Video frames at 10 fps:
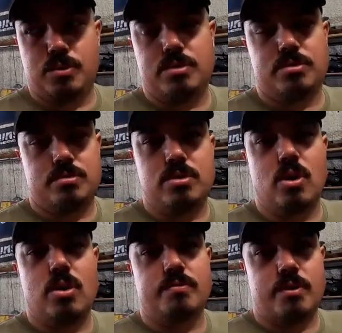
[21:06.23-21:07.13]
We're
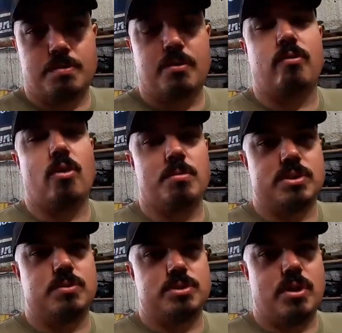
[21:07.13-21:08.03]
going for
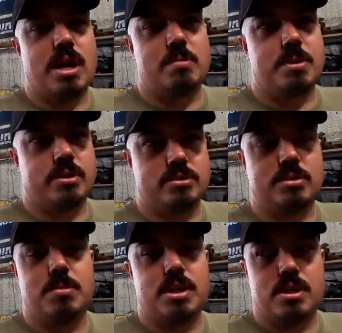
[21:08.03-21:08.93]
performance. We're trying to build
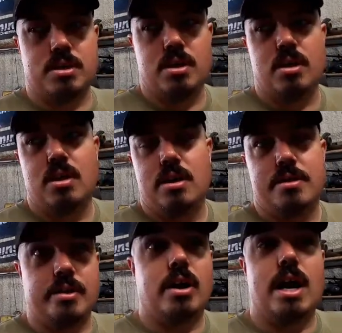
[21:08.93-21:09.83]
somebody
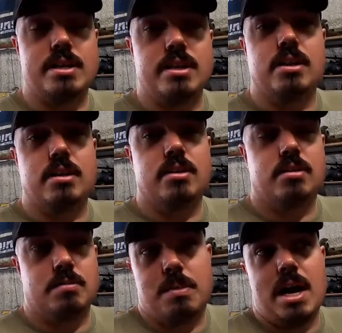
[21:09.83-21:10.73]
their idea
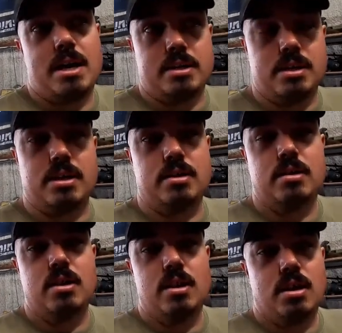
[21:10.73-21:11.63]
and my
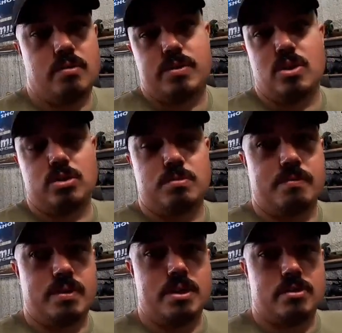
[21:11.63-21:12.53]
idea of the
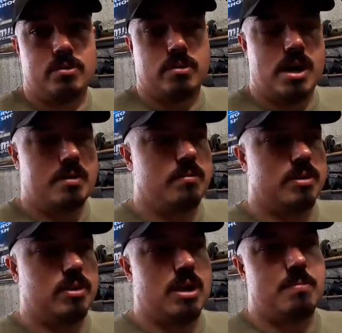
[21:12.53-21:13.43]
ultimate vehicle, right?
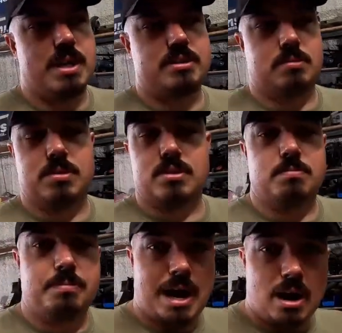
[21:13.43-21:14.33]
We're trying to make
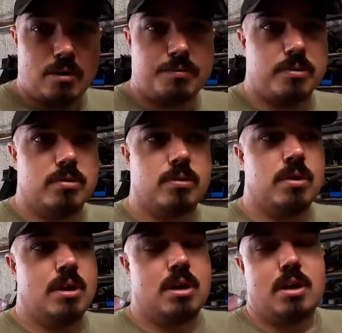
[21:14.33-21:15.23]
something
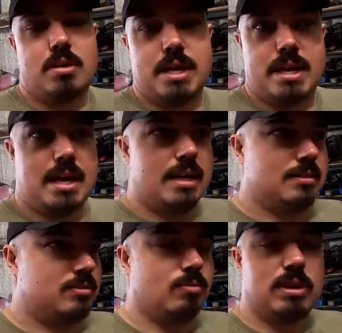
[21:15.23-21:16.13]
powerful that
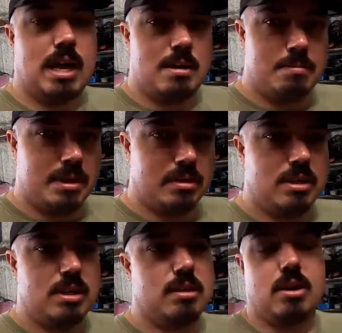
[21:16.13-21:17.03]
has
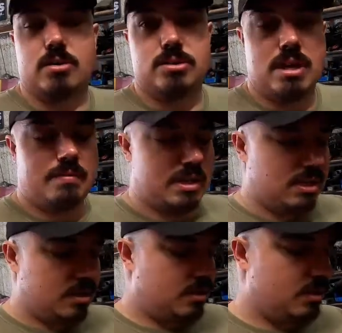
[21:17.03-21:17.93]
reliability,
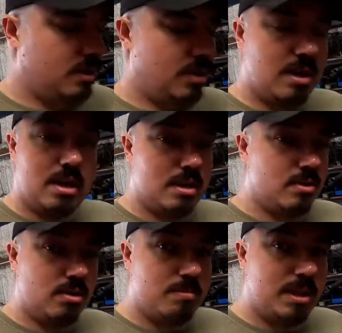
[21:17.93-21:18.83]
longevity,
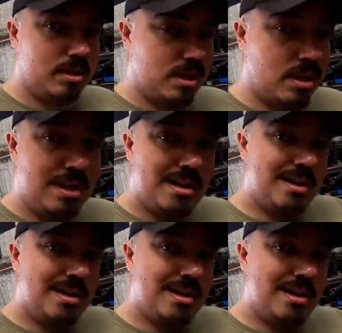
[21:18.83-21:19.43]
and durability.